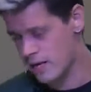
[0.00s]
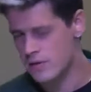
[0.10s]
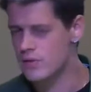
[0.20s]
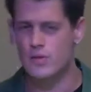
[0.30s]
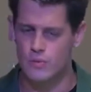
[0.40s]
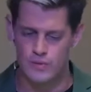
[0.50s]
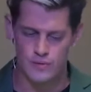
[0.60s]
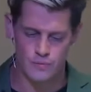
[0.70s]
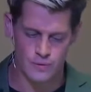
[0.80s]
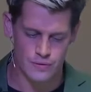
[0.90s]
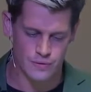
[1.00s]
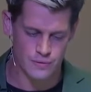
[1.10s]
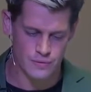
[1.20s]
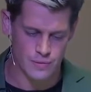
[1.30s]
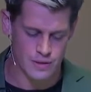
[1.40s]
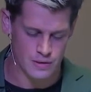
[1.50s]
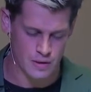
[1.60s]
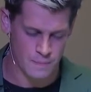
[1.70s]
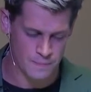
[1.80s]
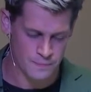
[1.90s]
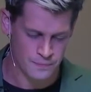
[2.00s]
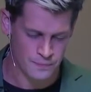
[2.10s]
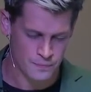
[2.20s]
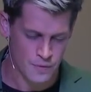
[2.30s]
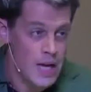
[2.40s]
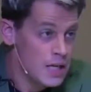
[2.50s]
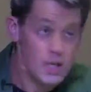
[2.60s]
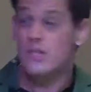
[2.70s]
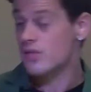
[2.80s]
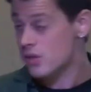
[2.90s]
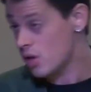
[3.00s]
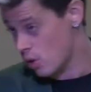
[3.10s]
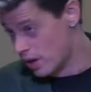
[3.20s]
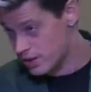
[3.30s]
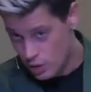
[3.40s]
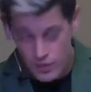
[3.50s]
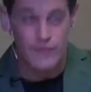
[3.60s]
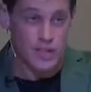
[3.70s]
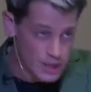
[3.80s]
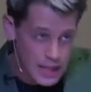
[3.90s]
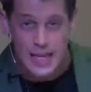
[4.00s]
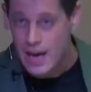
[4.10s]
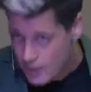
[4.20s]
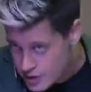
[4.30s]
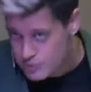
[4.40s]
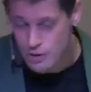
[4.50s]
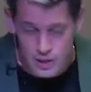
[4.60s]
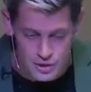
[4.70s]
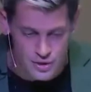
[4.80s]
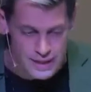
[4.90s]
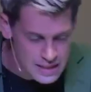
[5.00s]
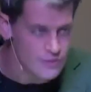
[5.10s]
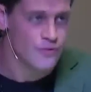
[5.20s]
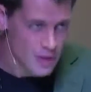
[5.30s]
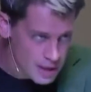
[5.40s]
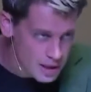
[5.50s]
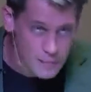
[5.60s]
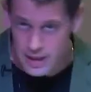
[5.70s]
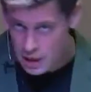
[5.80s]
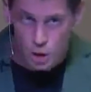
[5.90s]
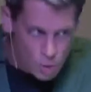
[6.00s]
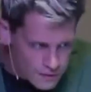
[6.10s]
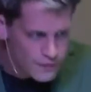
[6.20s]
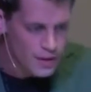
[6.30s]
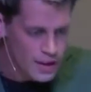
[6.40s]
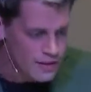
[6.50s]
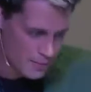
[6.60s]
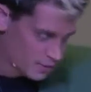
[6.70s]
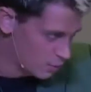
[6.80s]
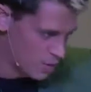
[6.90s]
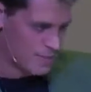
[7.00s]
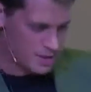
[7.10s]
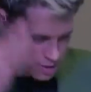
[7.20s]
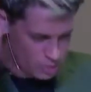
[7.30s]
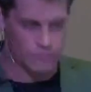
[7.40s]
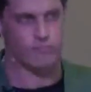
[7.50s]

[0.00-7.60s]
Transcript: anything to do with Islam, and it is, a self-evidently hilarious religion. It is funny. I mean, they look funny. The women look